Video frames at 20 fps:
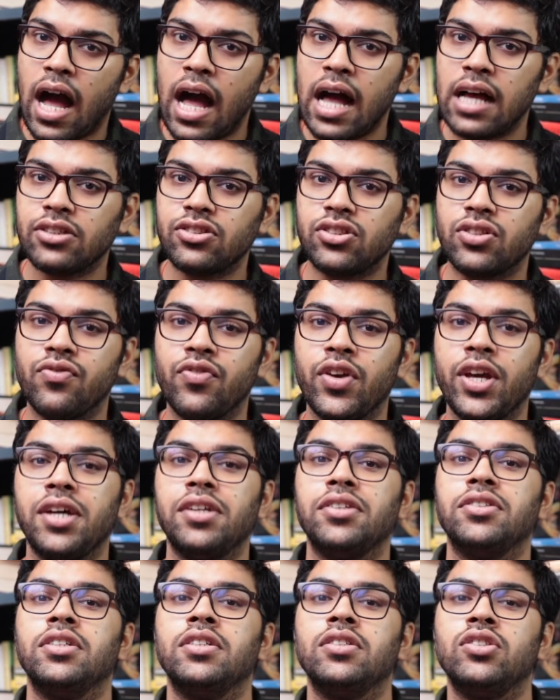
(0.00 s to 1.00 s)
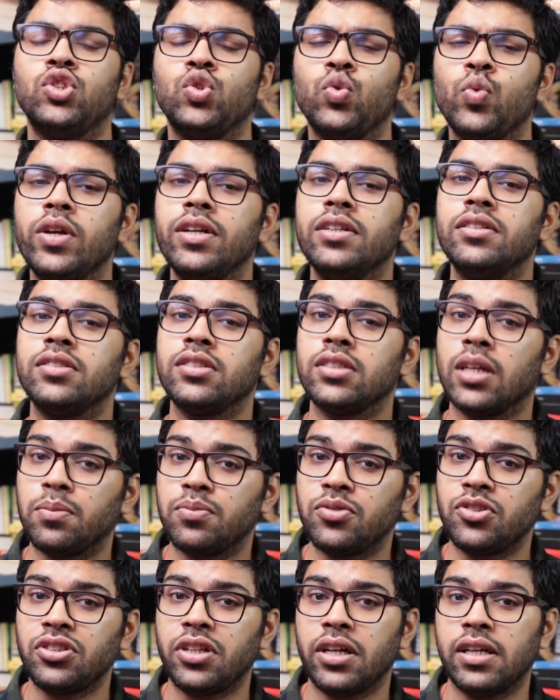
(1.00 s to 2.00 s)
asked where this sweet
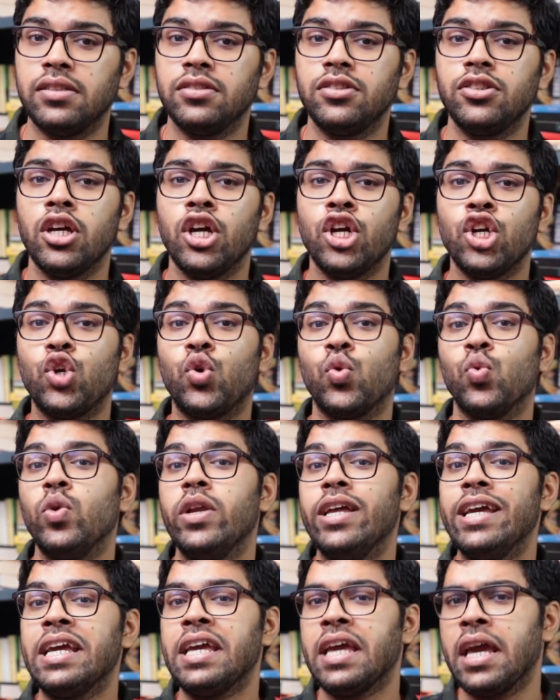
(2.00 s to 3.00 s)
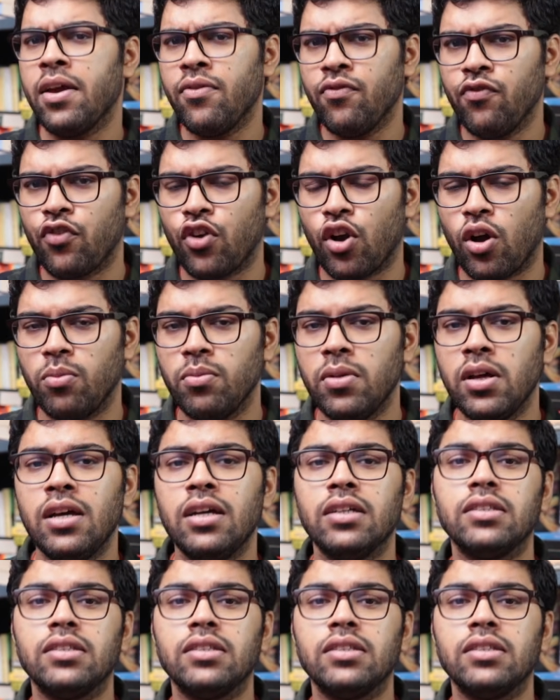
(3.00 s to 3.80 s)
substance truly came from,